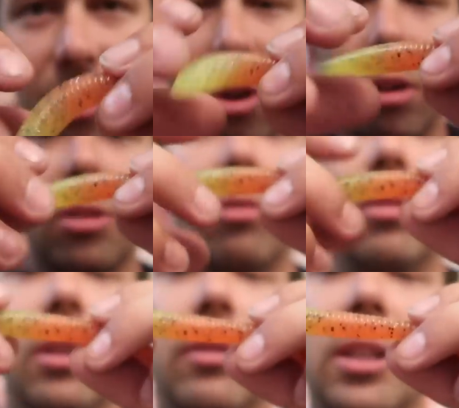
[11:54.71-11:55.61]
That's also
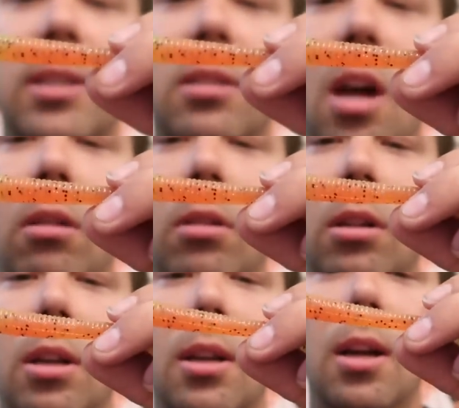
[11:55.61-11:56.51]
really, really
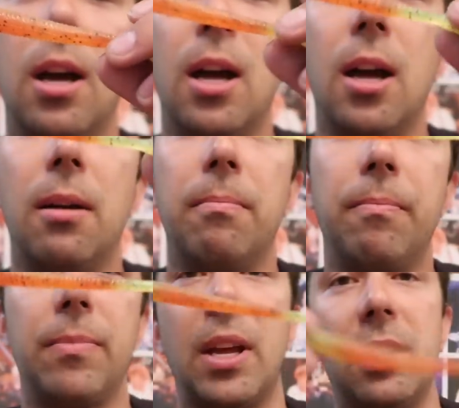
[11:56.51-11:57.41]
subtle.
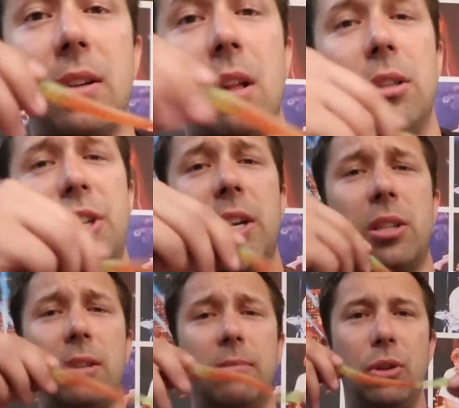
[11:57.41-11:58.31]
And it's color
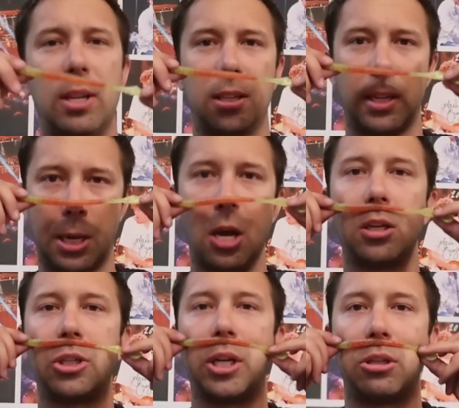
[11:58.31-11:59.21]
changing. Who doesn't like
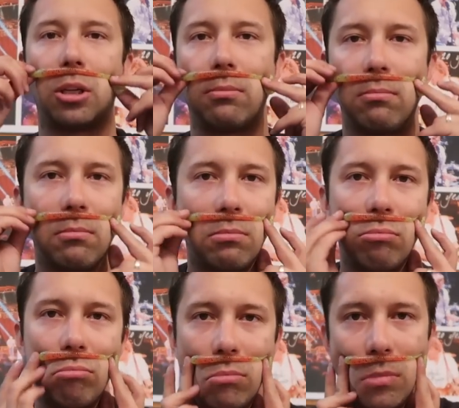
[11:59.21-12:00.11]
color changing?
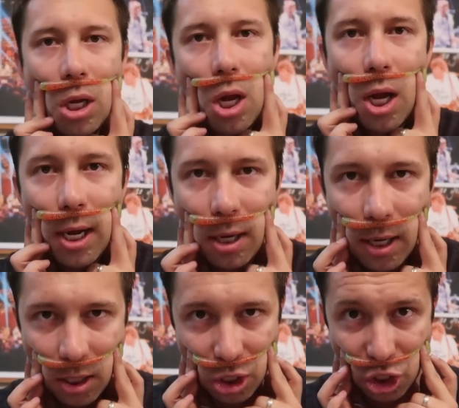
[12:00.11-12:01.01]
I'd
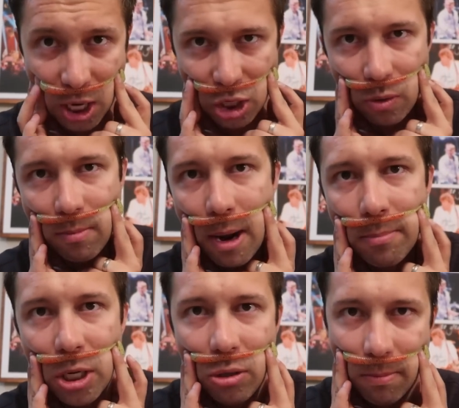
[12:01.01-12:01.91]
like it to change with my
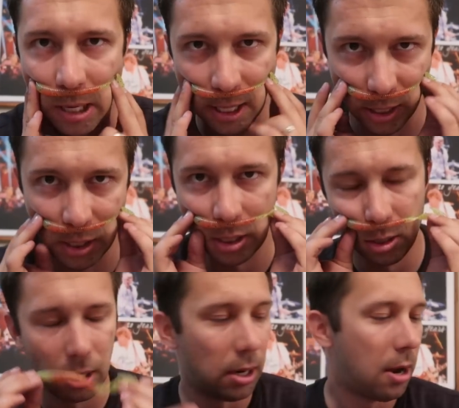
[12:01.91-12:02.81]
mood, please.
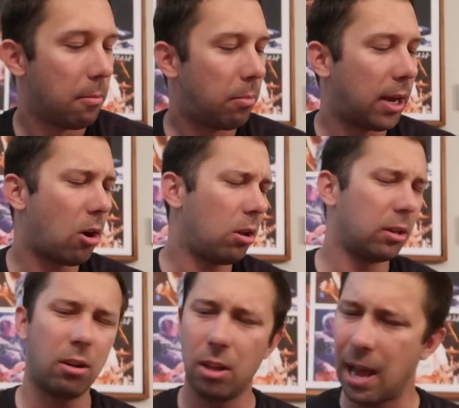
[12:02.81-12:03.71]
But all
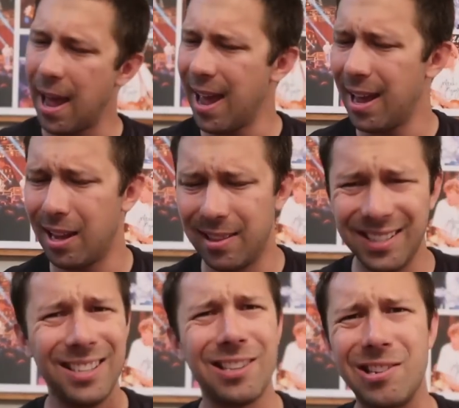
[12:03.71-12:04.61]
in all,
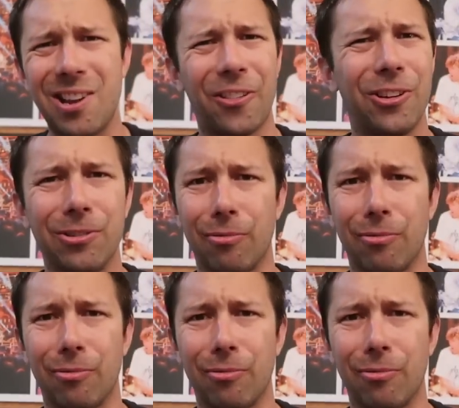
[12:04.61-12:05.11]
this is another